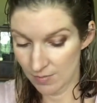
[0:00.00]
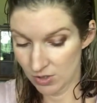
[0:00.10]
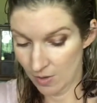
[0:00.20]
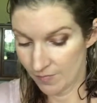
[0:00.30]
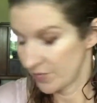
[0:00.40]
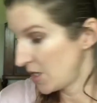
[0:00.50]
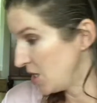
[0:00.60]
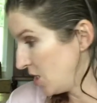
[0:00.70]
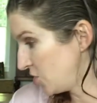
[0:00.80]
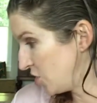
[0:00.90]
So
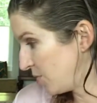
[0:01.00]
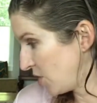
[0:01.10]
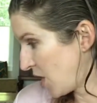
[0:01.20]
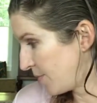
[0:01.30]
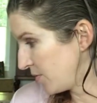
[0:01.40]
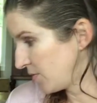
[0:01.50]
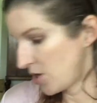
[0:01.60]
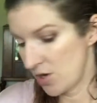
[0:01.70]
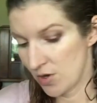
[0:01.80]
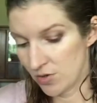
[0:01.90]
Shimmer Copper
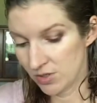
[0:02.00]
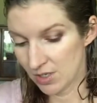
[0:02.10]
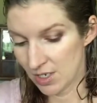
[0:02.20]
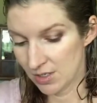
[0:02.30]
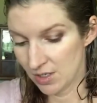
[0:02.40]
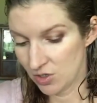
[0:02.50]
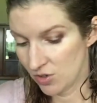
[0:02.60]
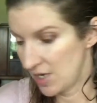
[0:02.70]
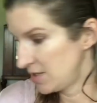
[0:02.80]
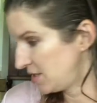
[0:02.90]
Rose as the
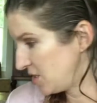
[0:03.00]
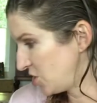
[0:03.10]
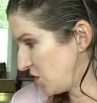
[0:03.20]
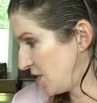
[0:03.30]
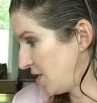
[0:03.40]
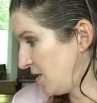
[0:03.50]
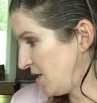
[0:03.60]
transition.